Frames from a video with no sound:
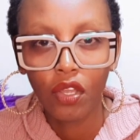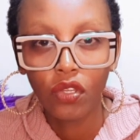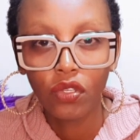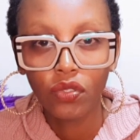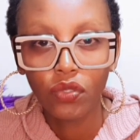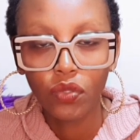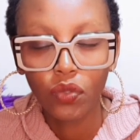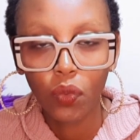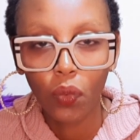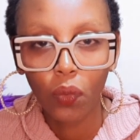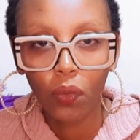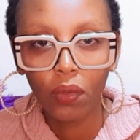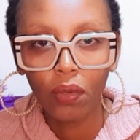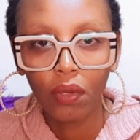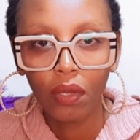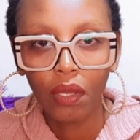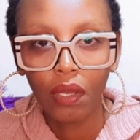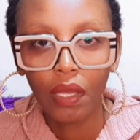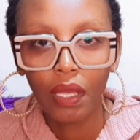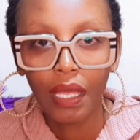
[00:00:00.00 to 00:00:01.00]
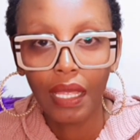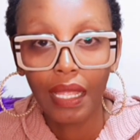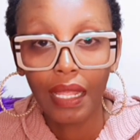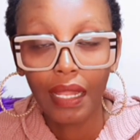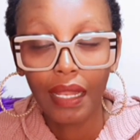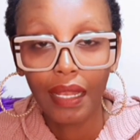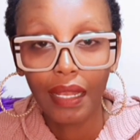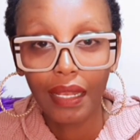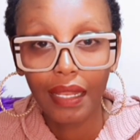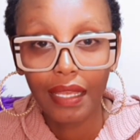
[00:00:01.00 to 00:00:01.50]
So,
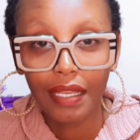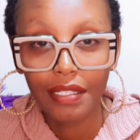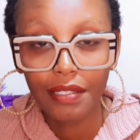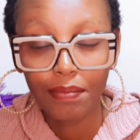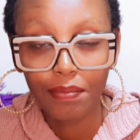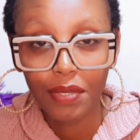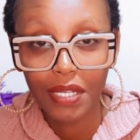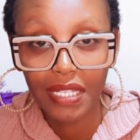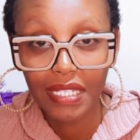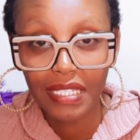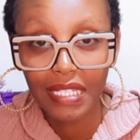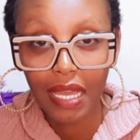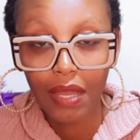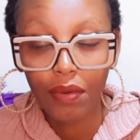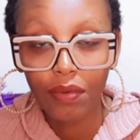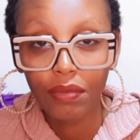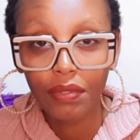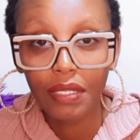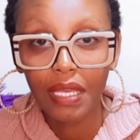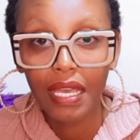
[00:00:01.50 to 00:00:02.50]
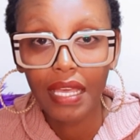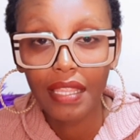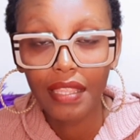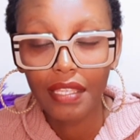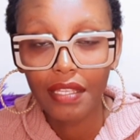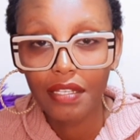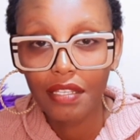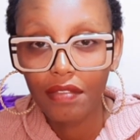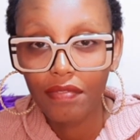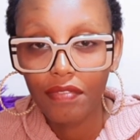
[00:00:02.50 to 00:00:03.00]
let's break down the
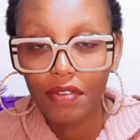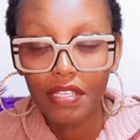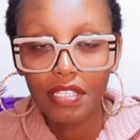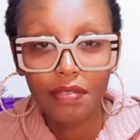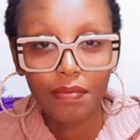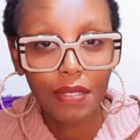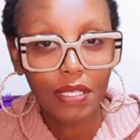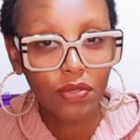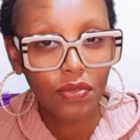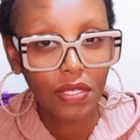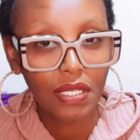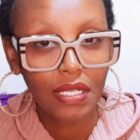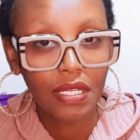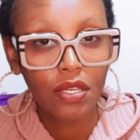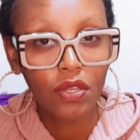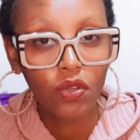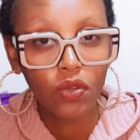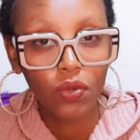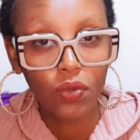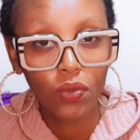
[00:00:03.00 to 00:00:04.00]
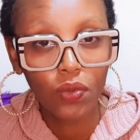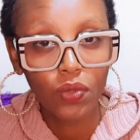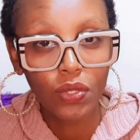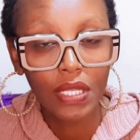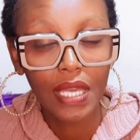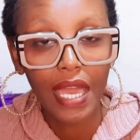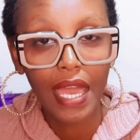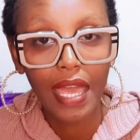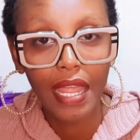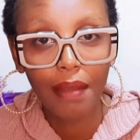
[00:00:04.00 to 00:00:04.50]
difference between good
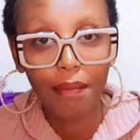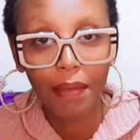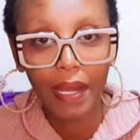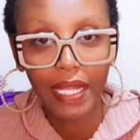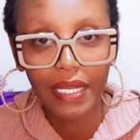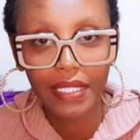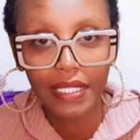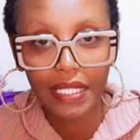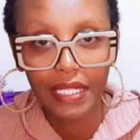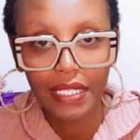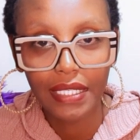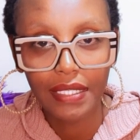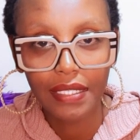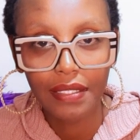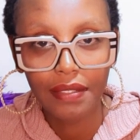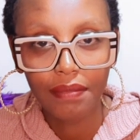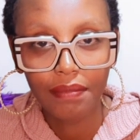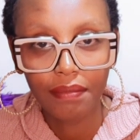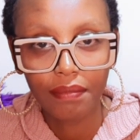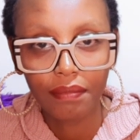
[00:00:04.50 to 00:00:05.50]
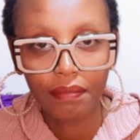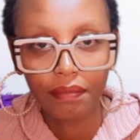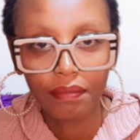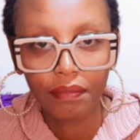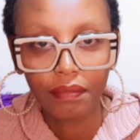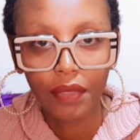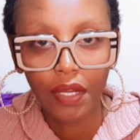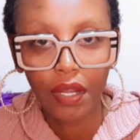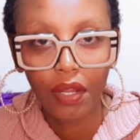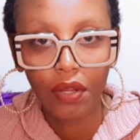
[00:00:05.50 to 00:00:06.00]
and bad debt.
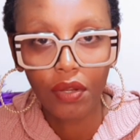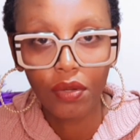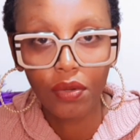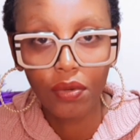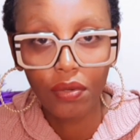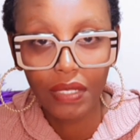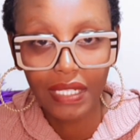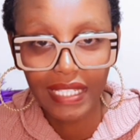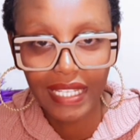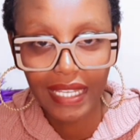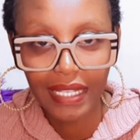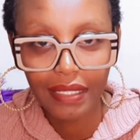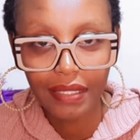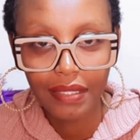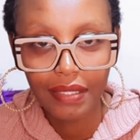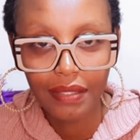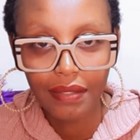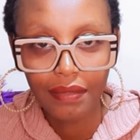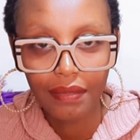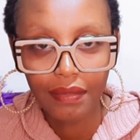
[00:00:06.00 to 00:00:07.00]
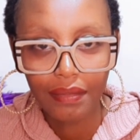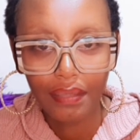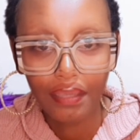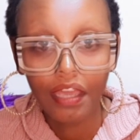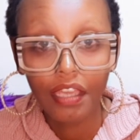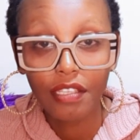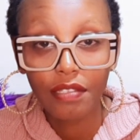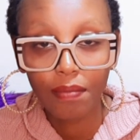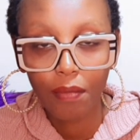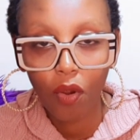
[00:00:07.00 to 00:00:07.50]
Good debt
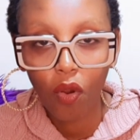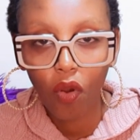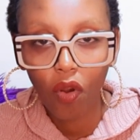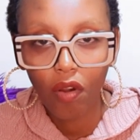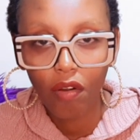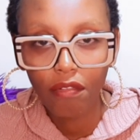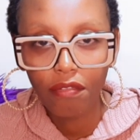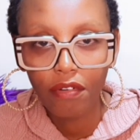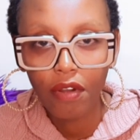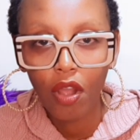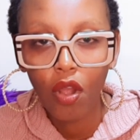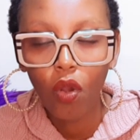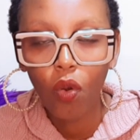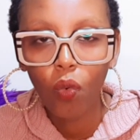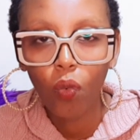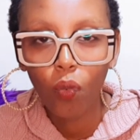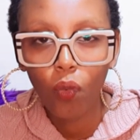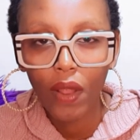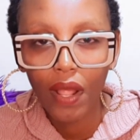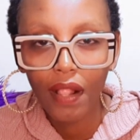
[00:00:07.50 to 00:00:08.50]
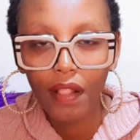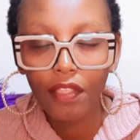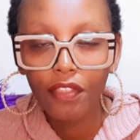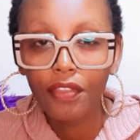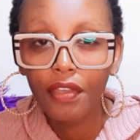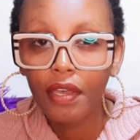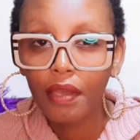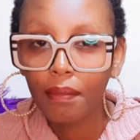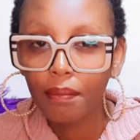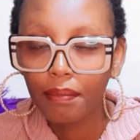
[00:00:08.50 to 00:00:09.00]
is more of wealth
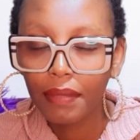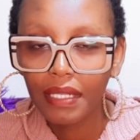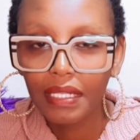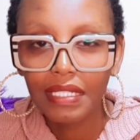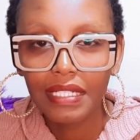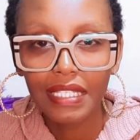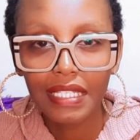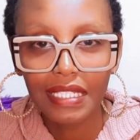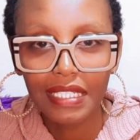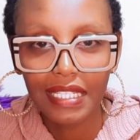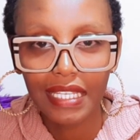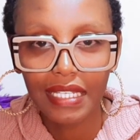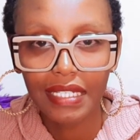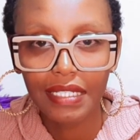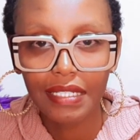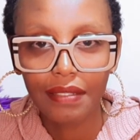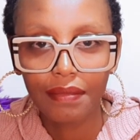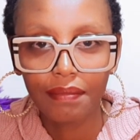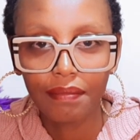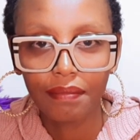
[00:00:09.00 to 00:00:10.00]
building debt.